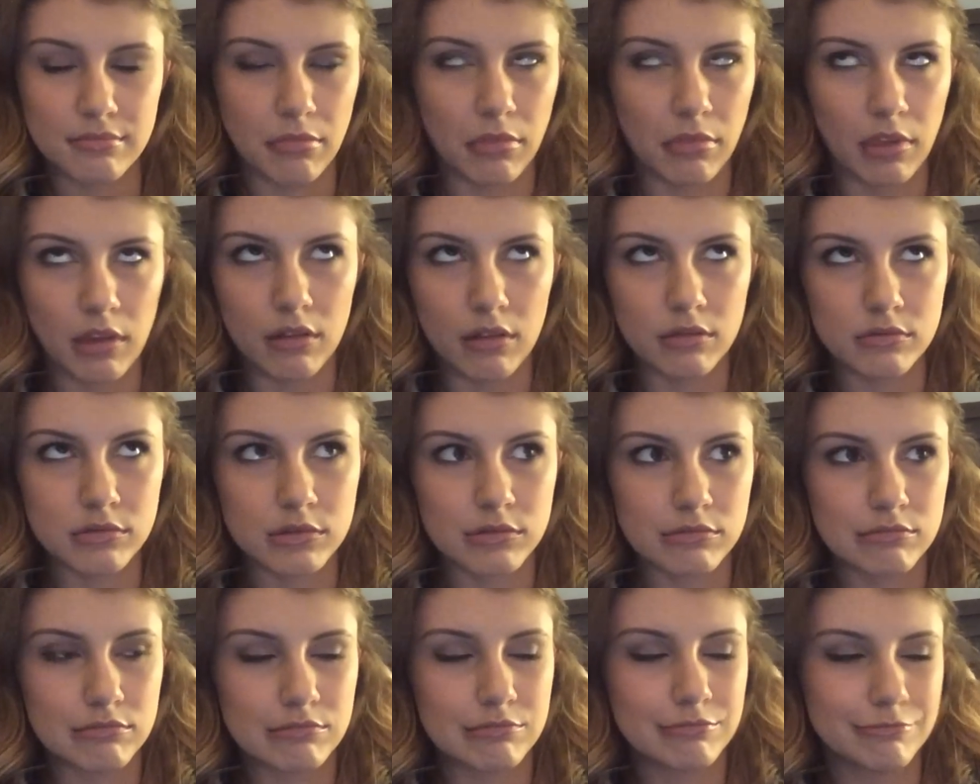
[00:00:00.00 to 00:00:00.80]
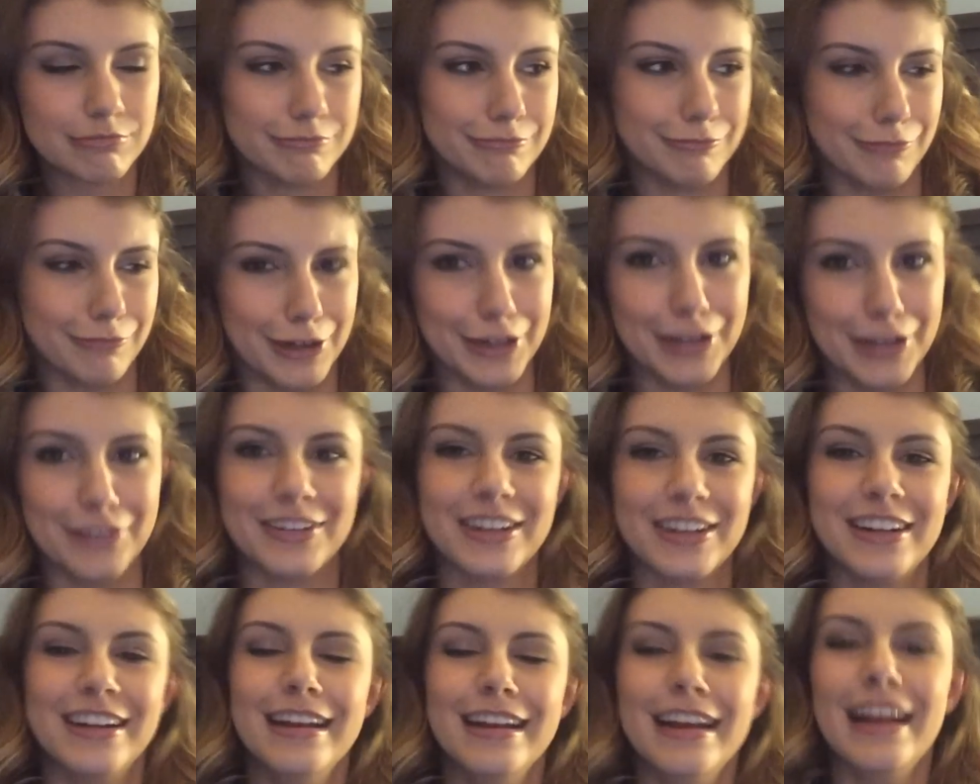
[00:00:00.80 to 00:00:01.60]
things,
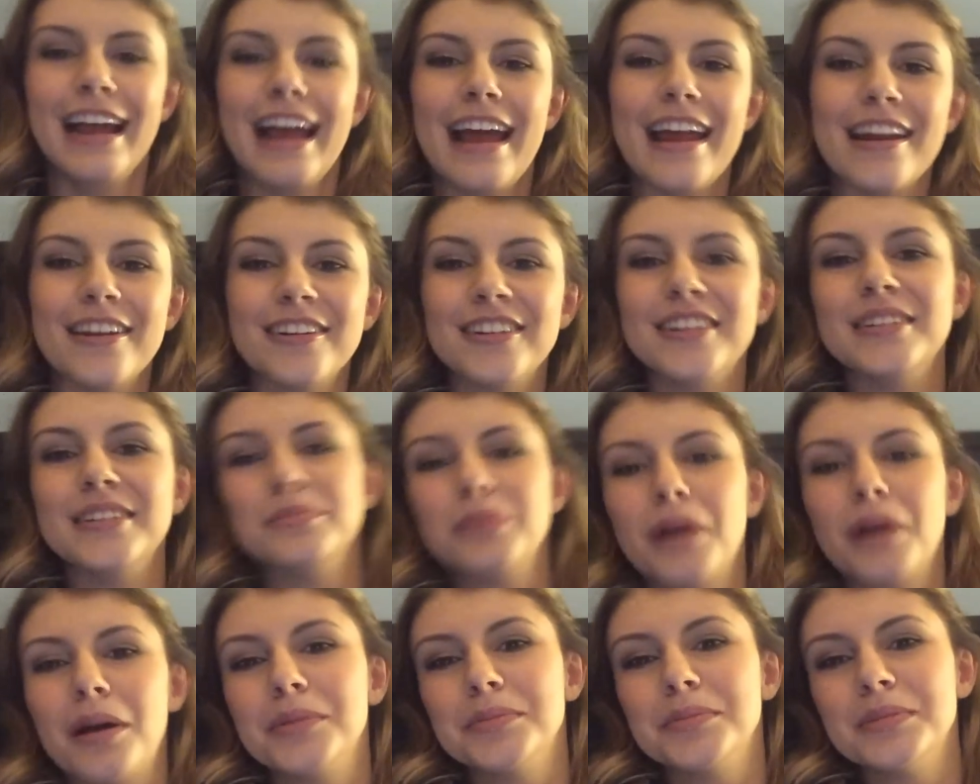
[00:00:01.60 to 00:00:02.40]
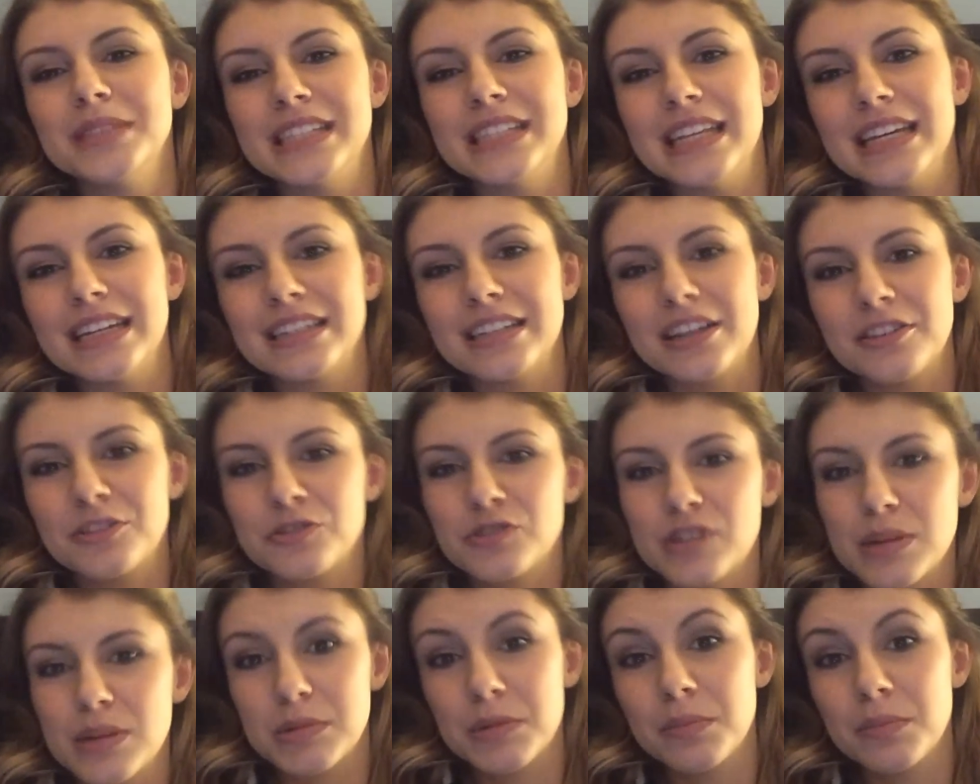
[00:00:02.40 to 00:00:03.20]
whatever. And I'll probably take another
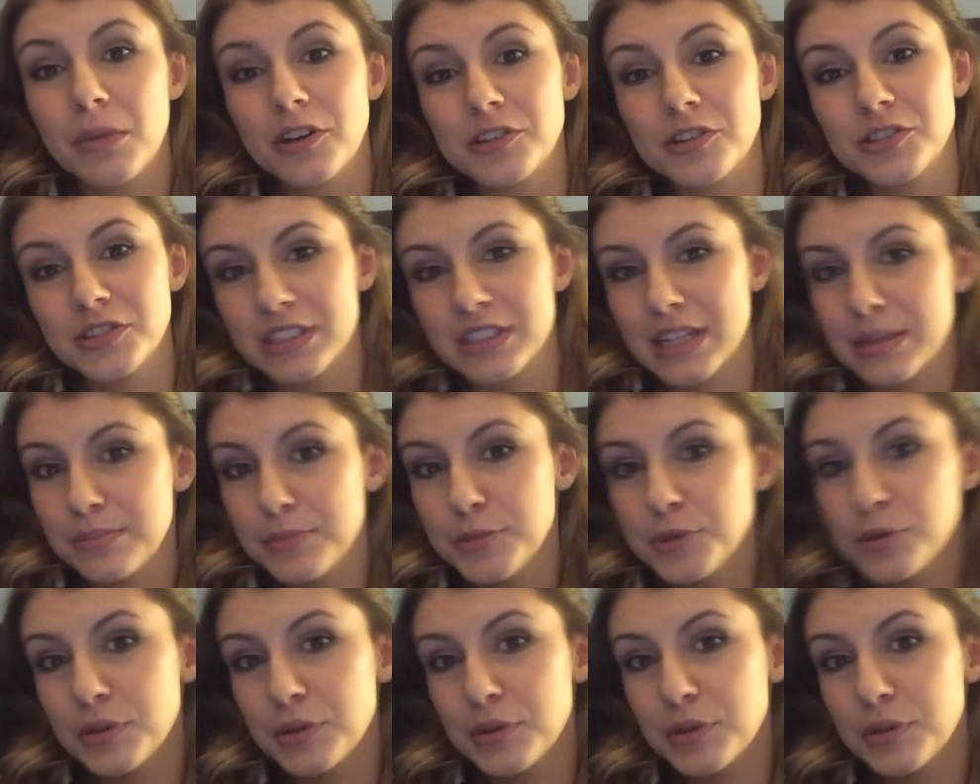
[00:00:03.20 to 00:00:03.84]
trip to Marshall's and